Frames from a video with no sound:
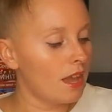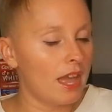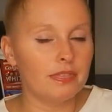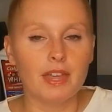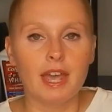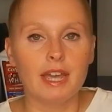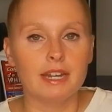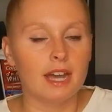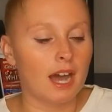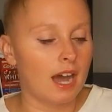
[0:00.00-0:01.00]
And
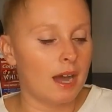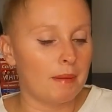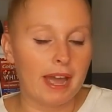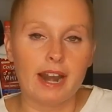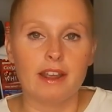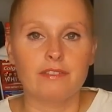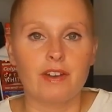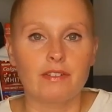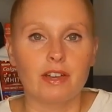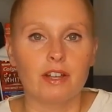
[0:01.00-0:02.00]
then I had a
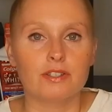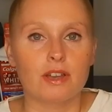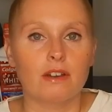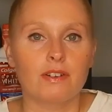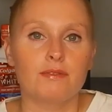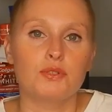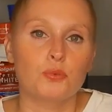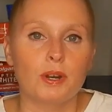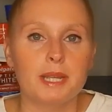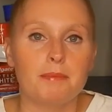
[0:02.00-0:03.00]
$5 off of
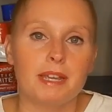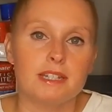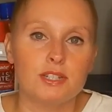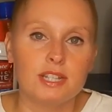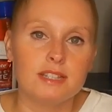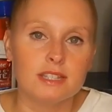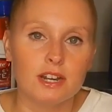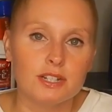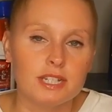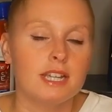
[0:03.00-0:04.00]
20 Pantene
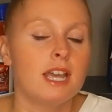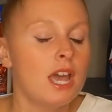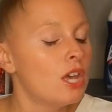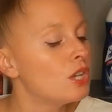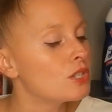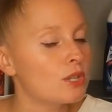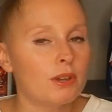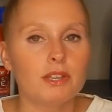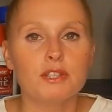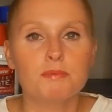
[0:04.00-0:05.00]
CRT. So
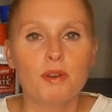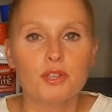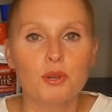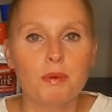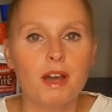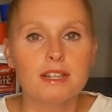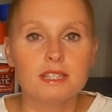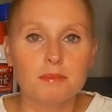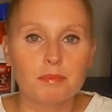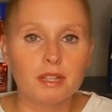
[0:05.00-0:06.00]
I used both
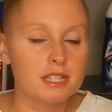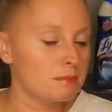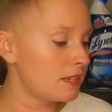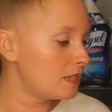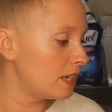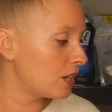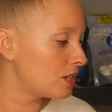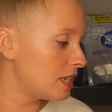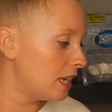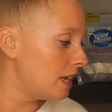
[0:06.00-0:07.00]
coupons plus my
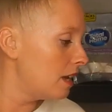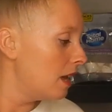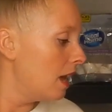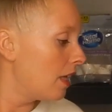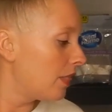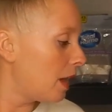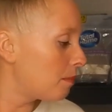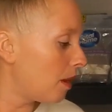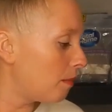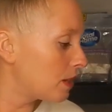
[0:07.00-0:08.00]
CRT.
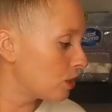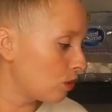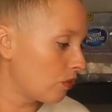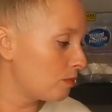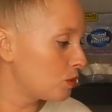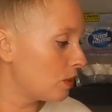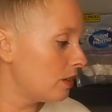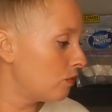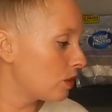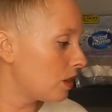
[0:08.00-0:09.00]
That brought my total from
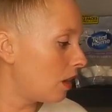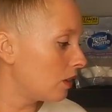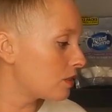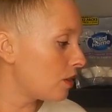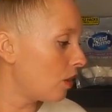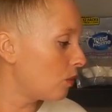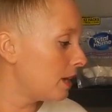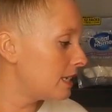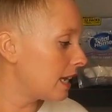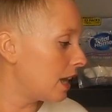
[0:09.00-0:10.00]
$24 all the
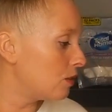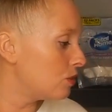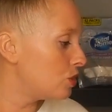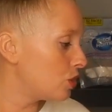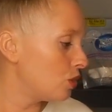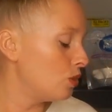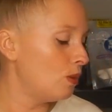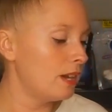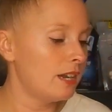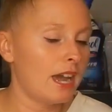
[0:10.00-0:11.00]
way down
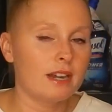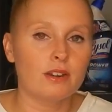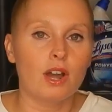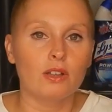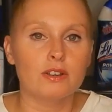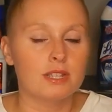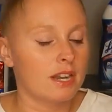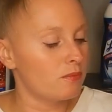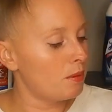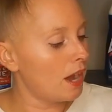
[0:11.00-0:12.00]
to $9
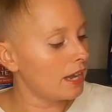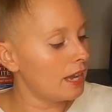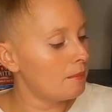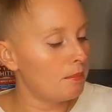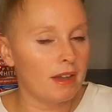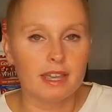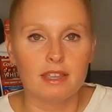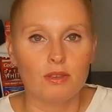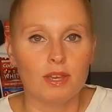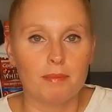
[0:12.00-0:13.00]
out of pocket, but
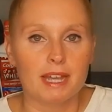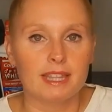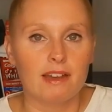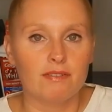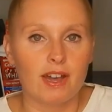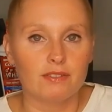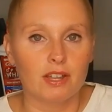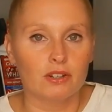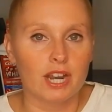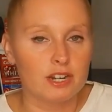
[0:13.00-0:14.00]
you get back that
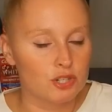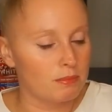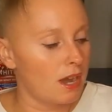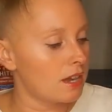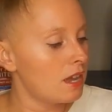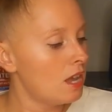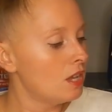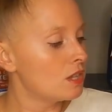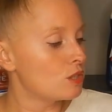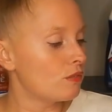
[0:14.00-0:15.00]
$5 extra buck.
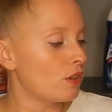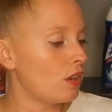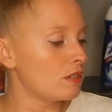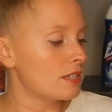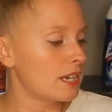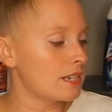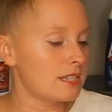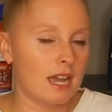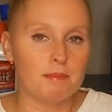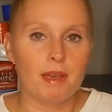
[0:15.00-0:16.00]
So for all
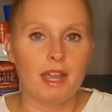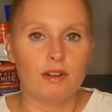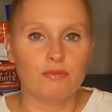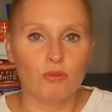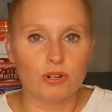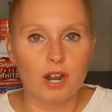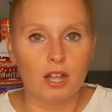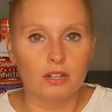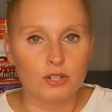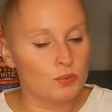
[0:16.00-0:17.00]
six, I paid
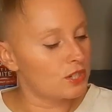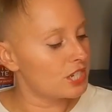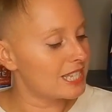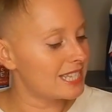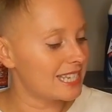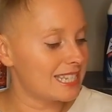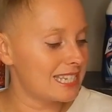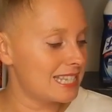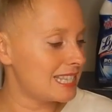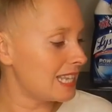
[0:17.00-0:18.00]
$4, which is
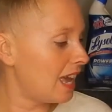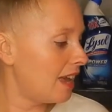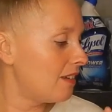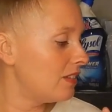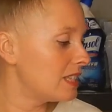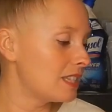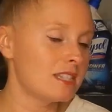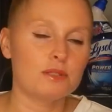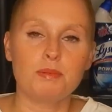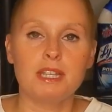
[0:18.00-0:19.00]
67
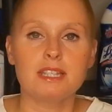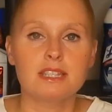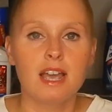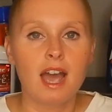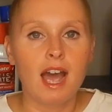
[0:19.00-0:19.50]
cents a piece.